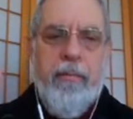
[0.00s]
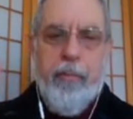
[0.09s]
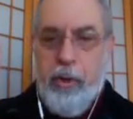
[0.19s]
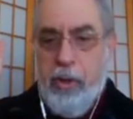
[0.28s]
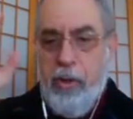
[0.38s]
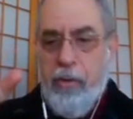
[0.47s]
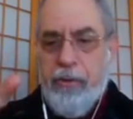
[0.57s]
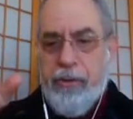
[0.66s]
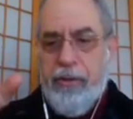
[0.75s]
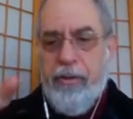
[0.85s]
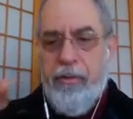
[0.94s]

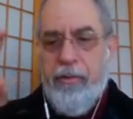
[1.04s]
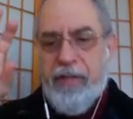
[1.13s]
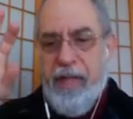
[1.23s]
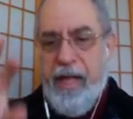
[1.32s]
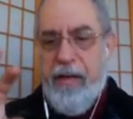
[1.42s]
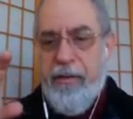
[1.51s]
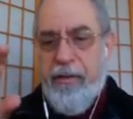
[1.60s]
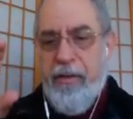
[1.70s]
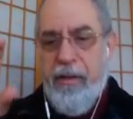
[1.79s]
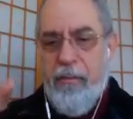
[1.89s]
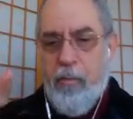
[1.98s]
Prigozhin, who was the head of
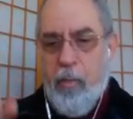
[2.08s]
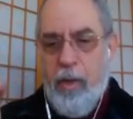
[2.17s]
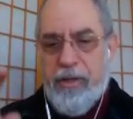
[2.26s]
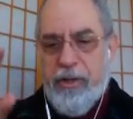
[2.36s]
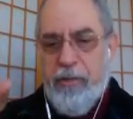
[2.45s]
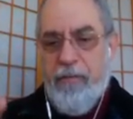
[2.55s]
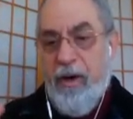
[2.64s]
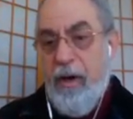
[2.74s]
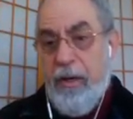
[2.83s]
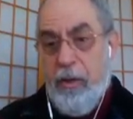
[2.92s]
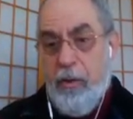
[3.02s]
the Russian
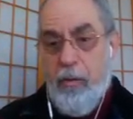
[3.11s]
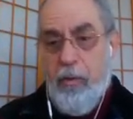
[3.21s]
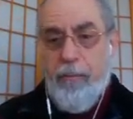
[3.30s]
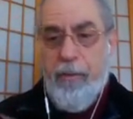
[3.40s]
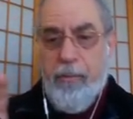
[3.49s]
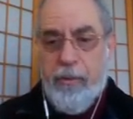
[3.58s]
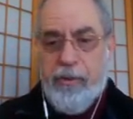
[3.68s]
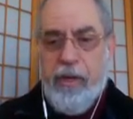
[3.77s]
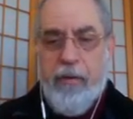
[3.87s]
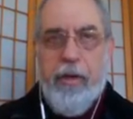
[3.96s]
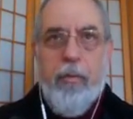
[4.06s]
Wagner group, the
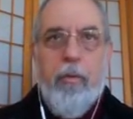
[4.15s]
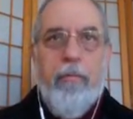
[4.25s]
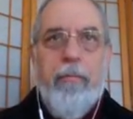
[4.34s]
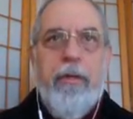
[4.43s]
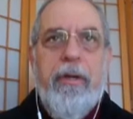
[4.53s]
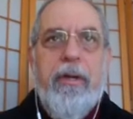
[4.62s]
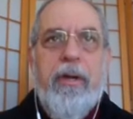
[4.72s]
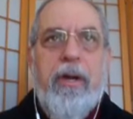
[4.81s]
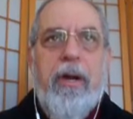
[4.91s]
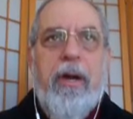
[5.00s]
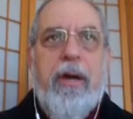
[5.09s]
mercenary group,
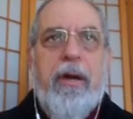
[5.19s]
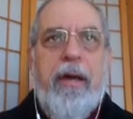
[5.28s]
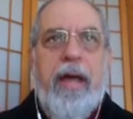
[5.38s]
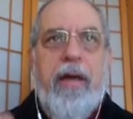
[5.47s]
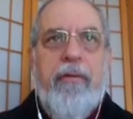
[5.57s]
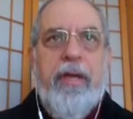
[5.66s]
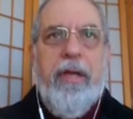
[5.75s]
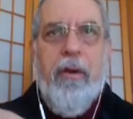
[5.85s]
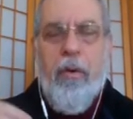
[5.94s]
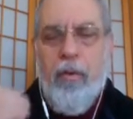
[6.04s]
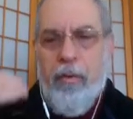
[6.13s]
having
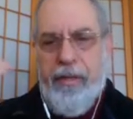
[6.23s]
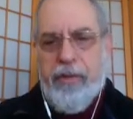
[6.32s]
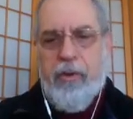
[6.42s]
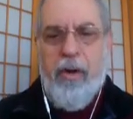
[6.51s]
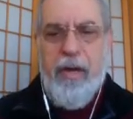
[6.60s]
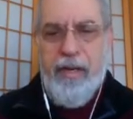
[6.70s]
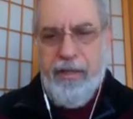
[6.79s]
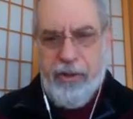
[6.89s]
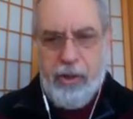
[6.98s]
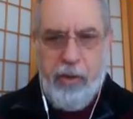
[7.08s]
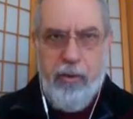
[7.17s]
already tried
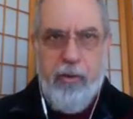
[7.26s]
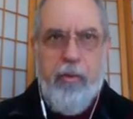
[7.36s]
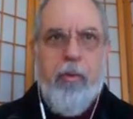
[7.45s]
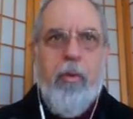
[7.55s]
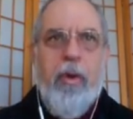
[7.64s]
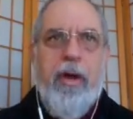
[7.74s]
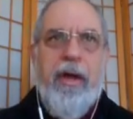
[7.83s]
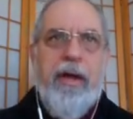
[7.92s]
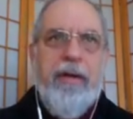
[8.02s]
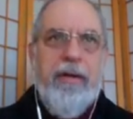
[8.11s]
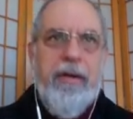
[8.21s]
his coup
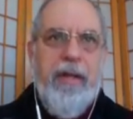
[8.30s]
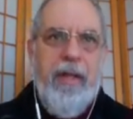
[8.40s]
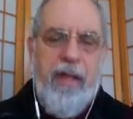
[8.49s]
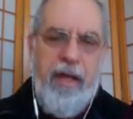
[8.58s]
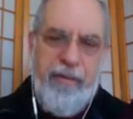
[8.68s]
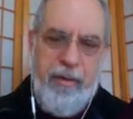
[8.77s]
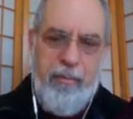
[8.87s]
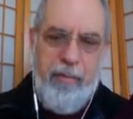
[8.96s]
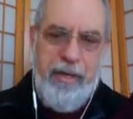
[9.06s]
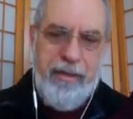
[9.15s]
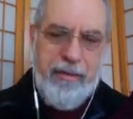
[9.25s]
and having
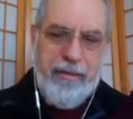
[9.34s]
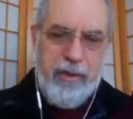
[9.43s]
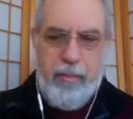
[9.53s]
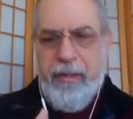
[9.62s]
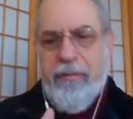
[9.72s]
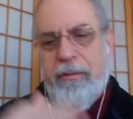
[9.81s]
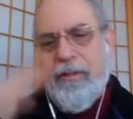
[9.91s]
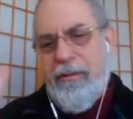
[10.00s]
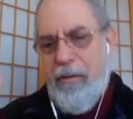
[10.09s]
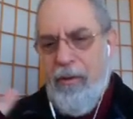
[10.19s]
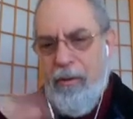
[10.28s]
been expelled
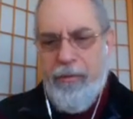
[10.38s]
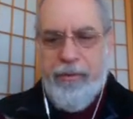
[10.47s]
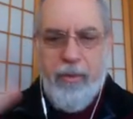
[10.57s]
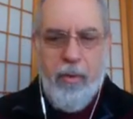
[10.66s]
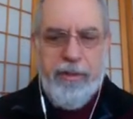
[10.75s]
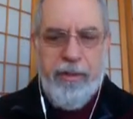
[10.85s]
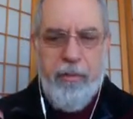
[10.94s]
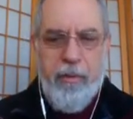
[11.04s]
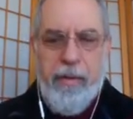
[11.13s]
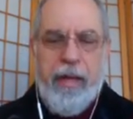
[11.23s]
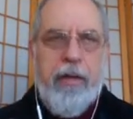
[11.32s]
and all the noise that
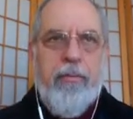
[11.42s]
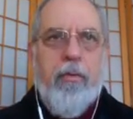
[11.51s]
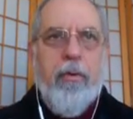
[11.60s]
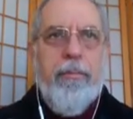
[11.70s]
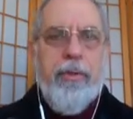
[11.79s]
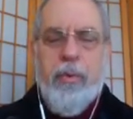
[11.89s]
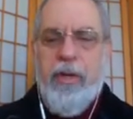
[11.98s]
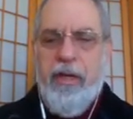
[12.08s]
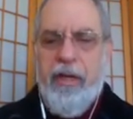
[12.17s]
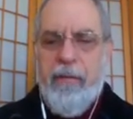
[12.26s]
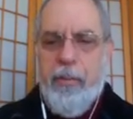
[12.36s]
went back and forth between
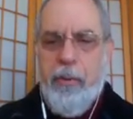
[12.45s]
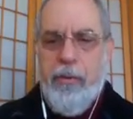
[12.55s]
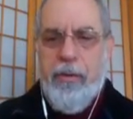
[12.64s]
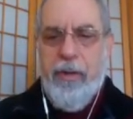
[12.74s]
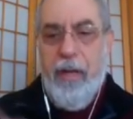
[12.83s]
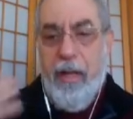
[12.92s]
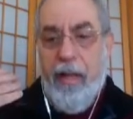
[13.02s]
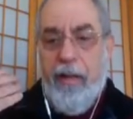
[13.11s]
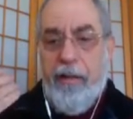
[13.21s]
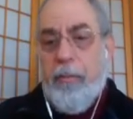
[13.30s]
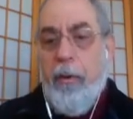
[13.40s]
he and Putin,
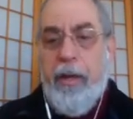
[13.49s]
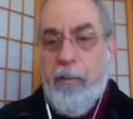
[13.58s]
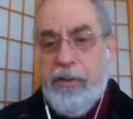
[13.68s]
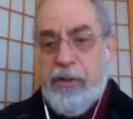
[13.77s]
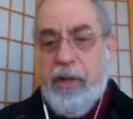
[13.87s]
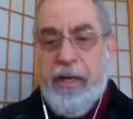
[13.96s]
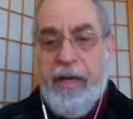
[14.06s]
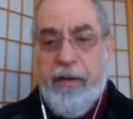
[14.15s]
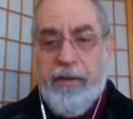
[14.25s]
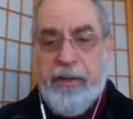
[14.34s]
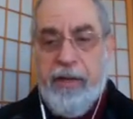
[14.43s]
his plane was shot out
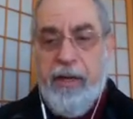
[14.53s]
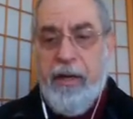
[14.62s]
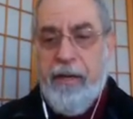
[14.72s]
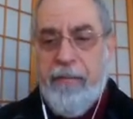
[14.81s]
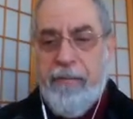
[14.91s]
of the sky.